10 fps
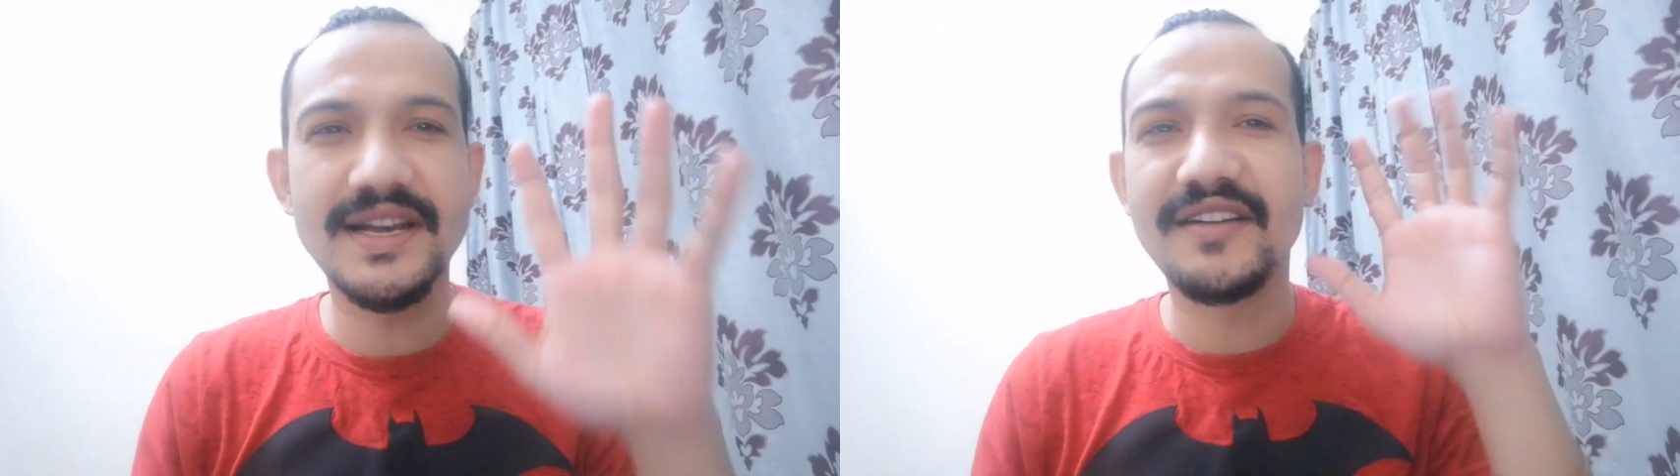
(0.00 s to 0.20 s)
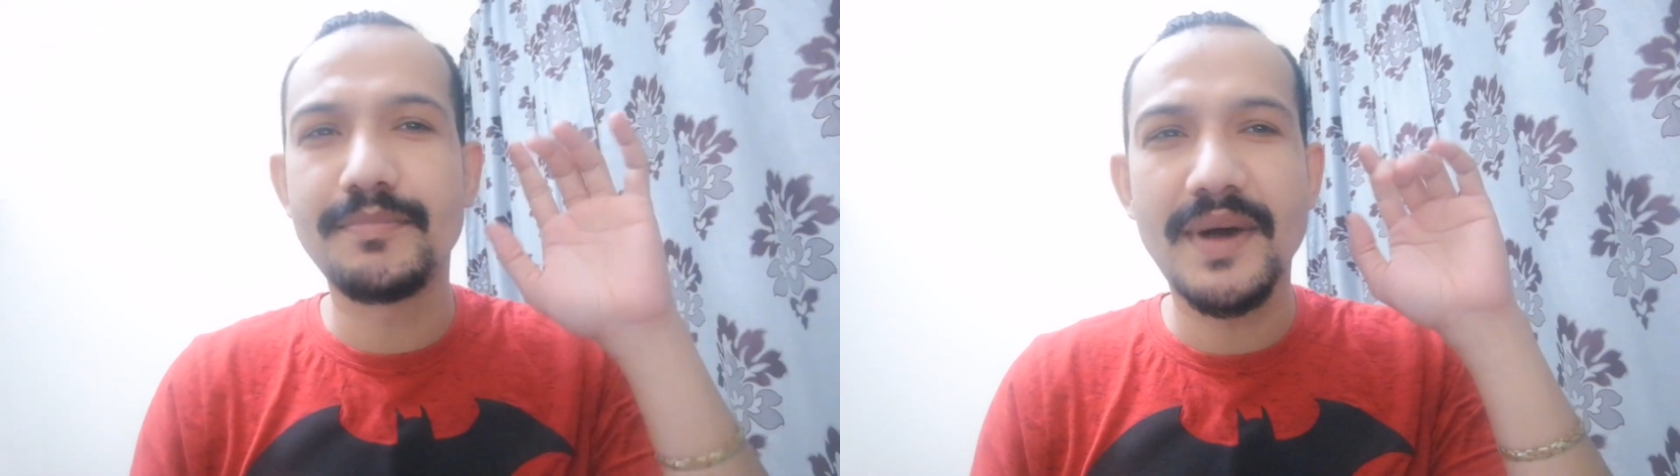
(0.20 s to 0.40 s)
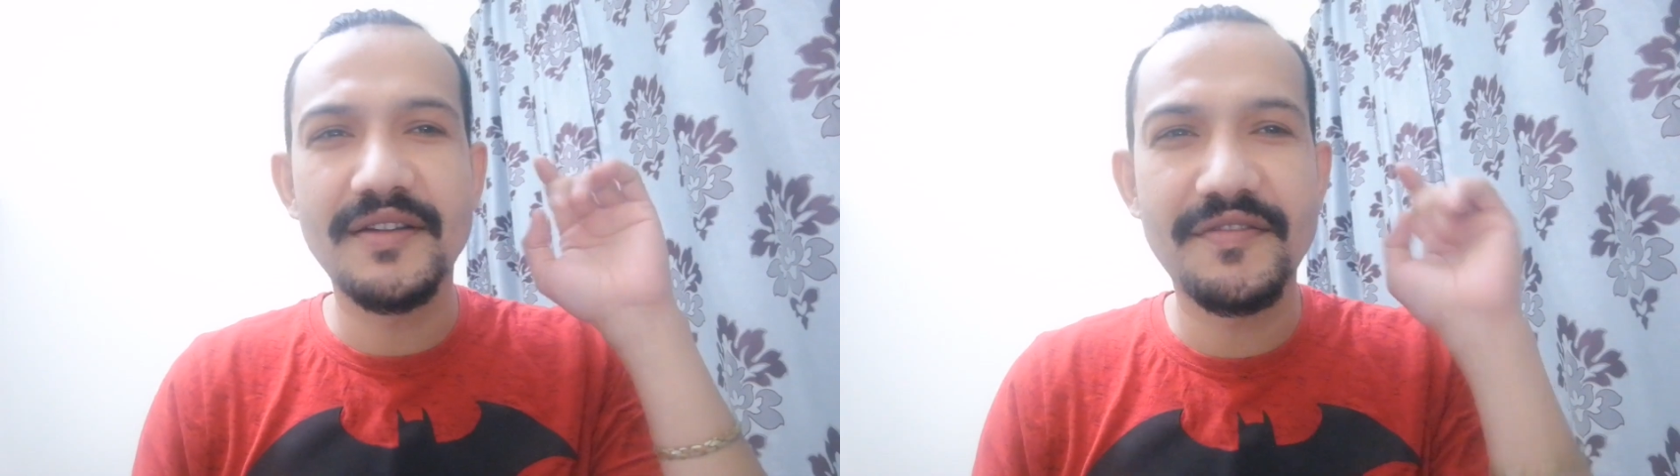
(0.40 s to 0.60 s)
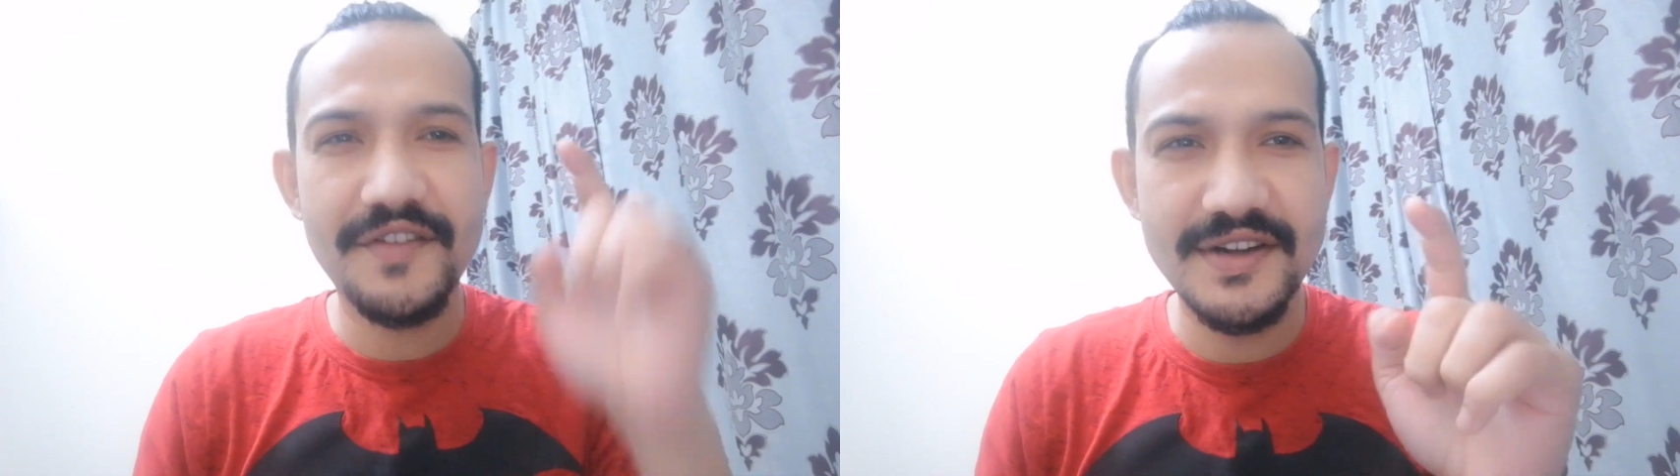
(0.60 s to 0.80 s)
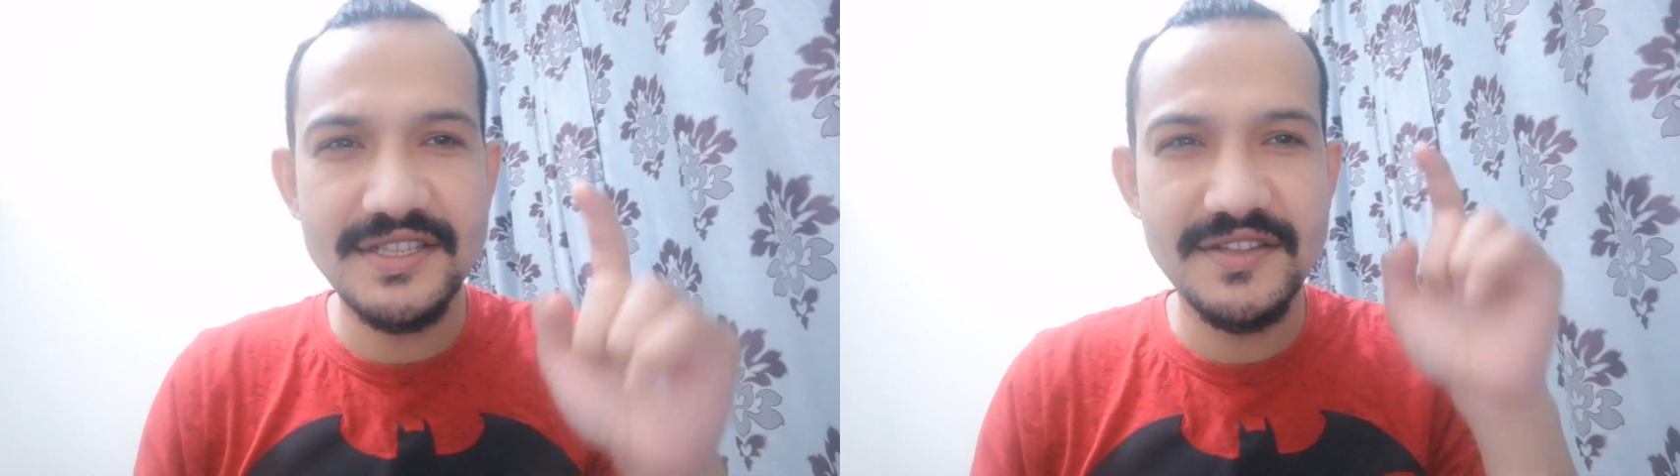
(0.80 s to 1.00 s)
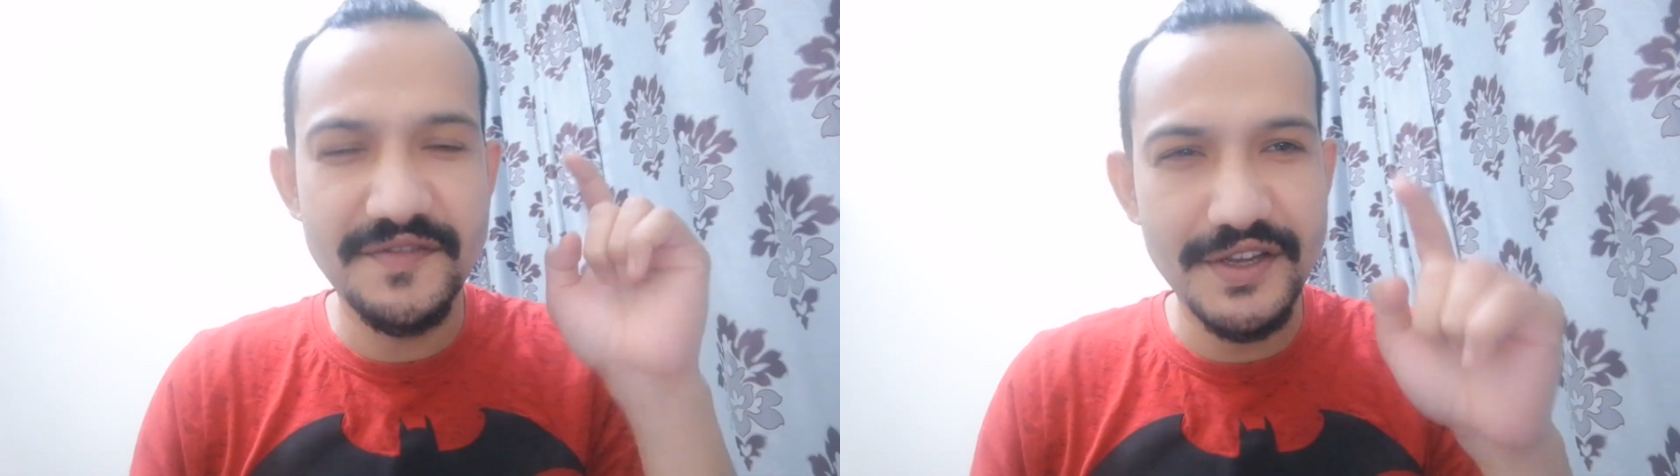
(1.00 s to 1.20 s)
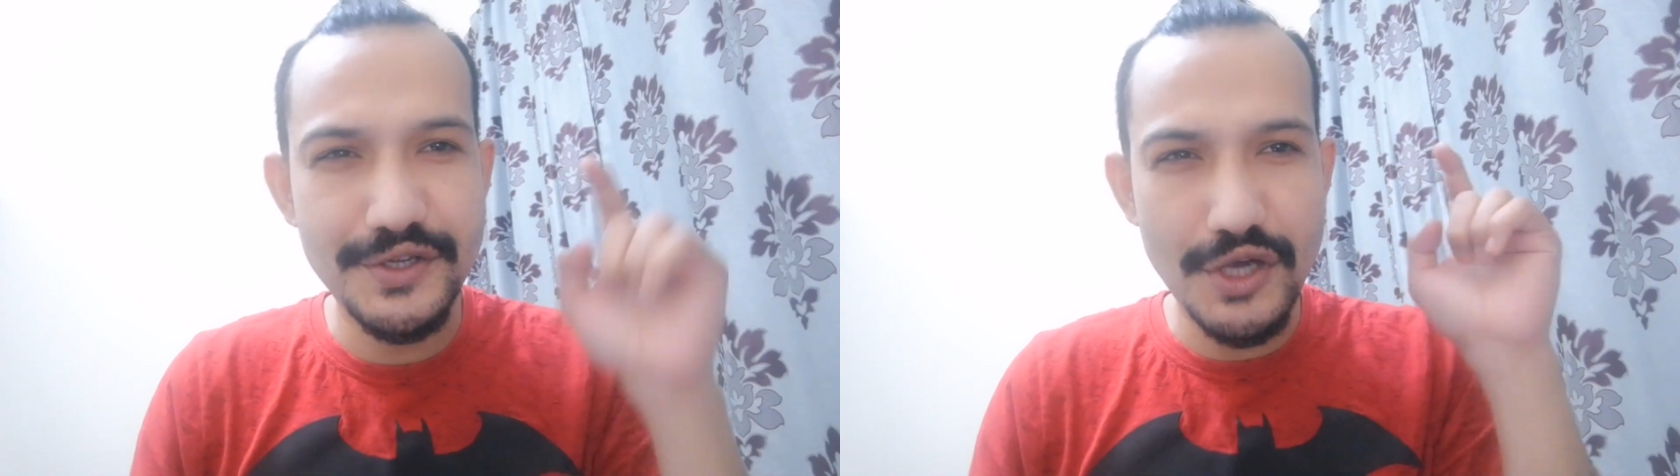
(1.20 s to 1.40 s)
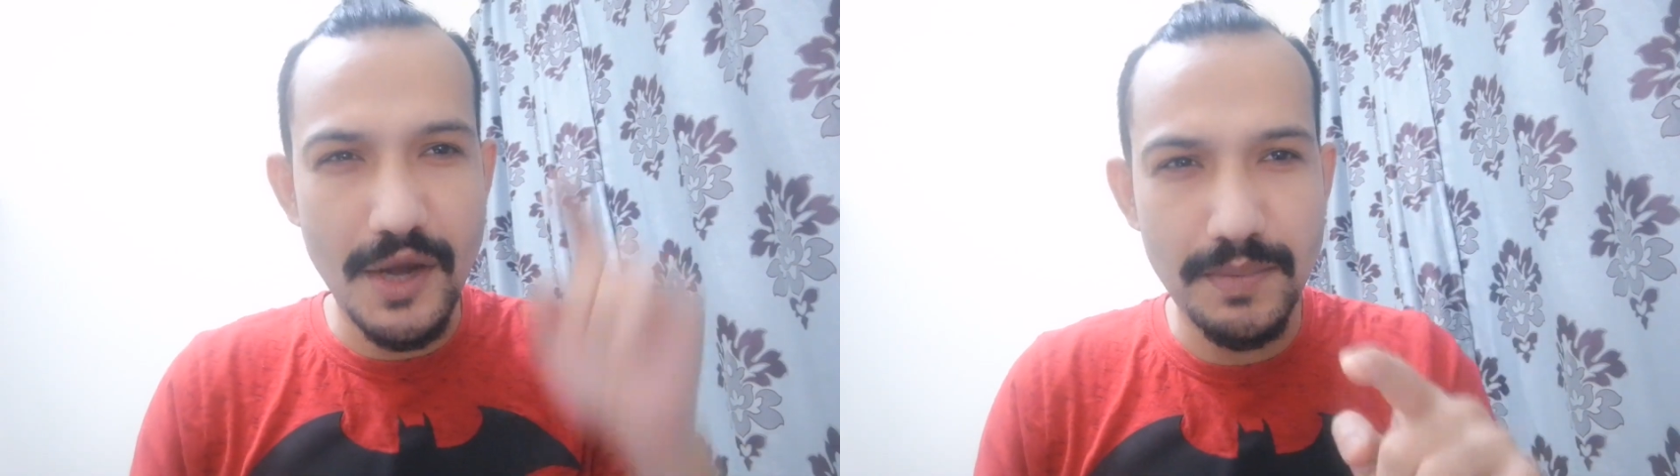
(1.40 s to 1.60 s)
of my first
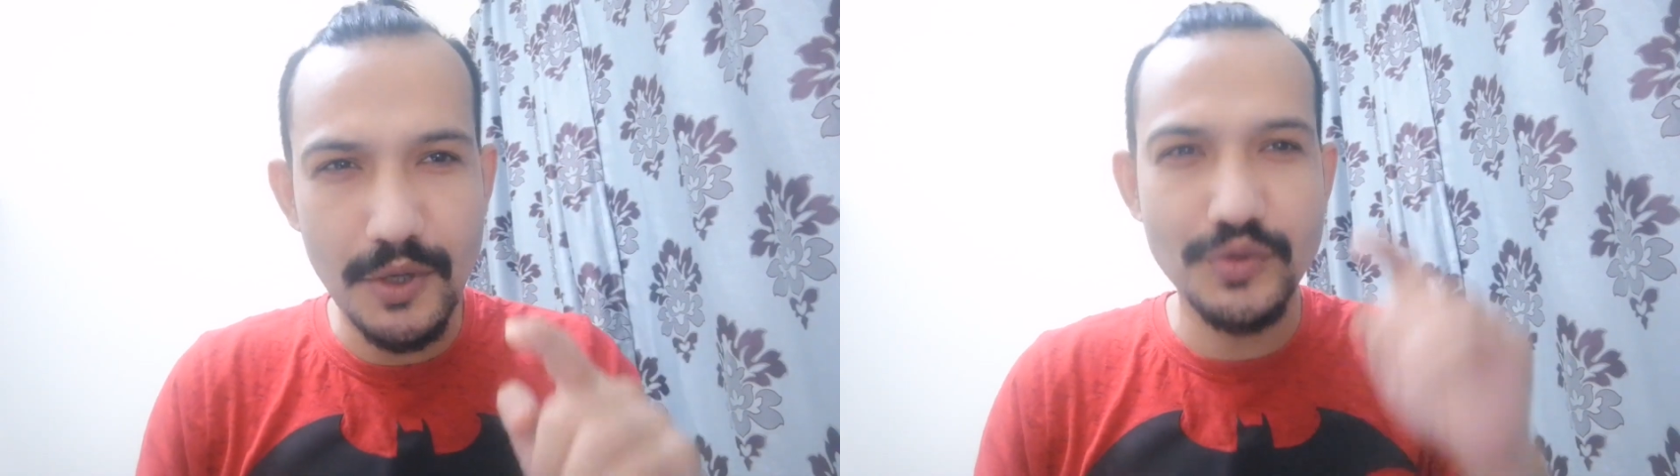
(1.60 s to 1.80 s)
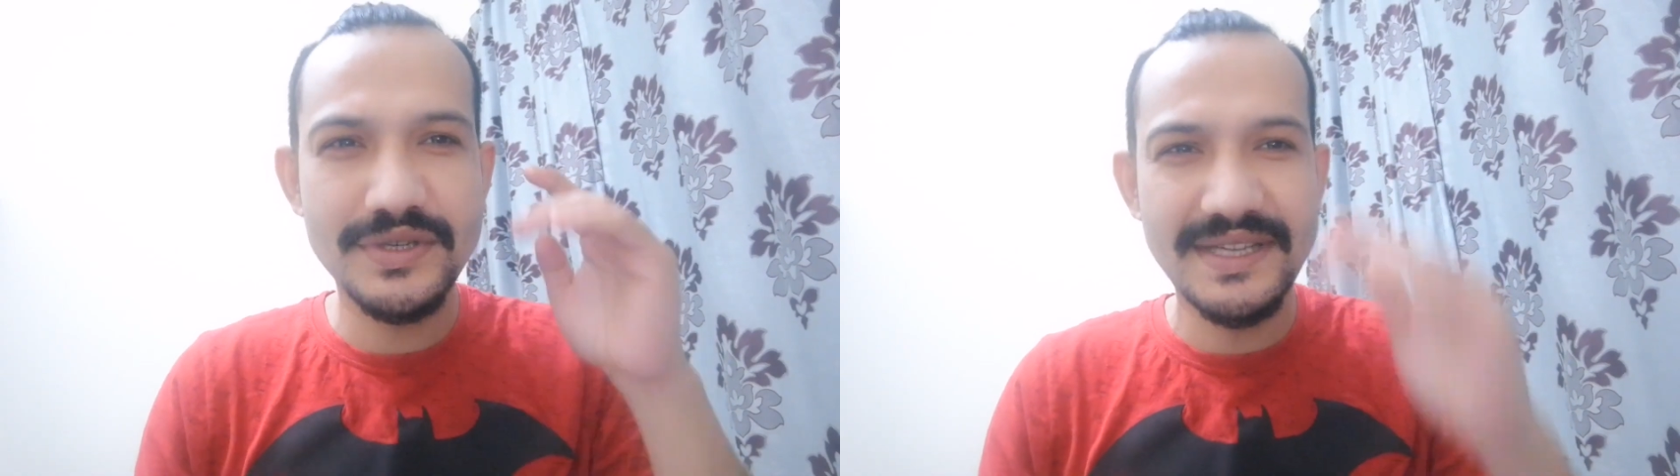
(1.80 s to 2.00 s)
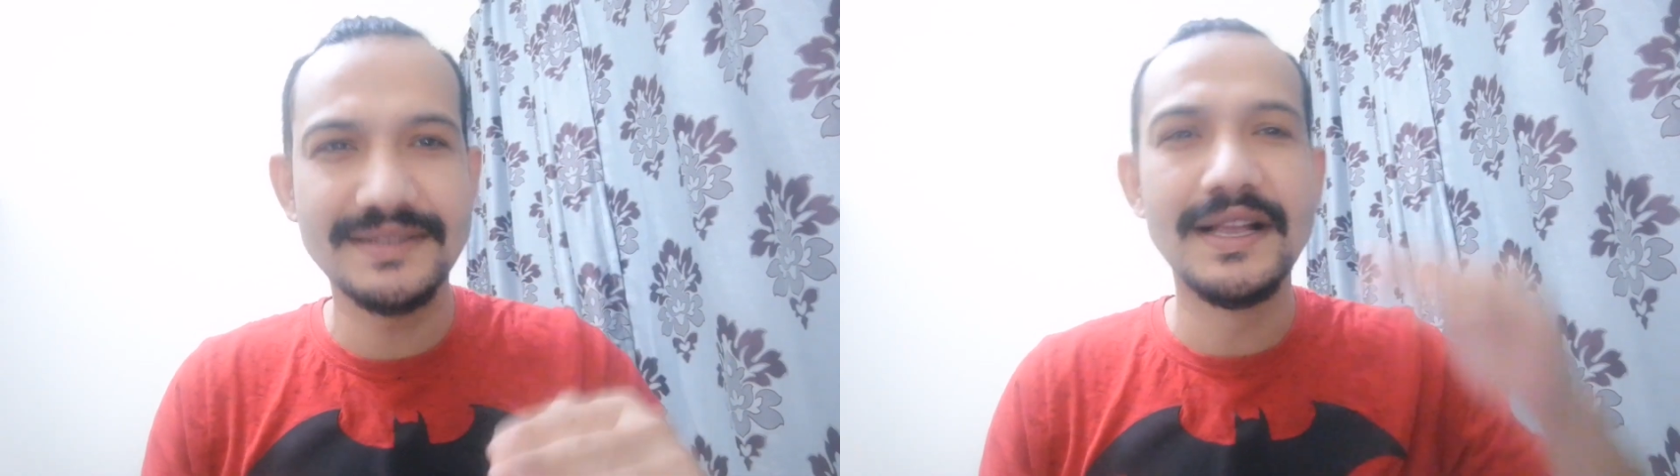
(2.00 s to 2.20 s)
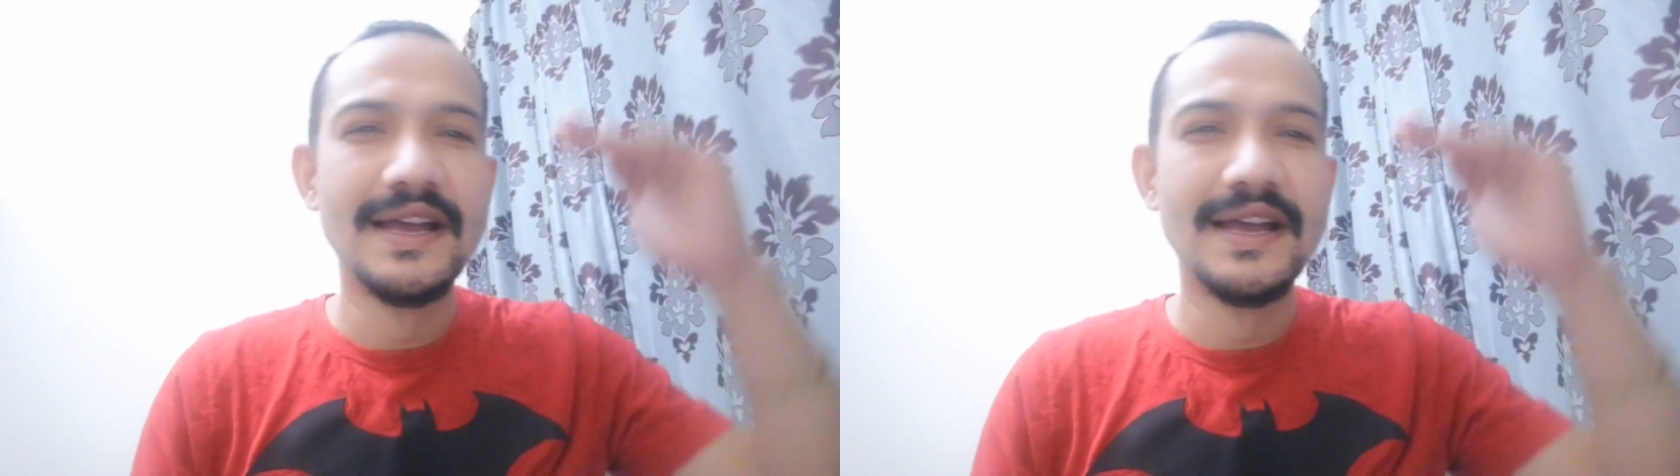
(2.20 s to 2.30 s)
video upload till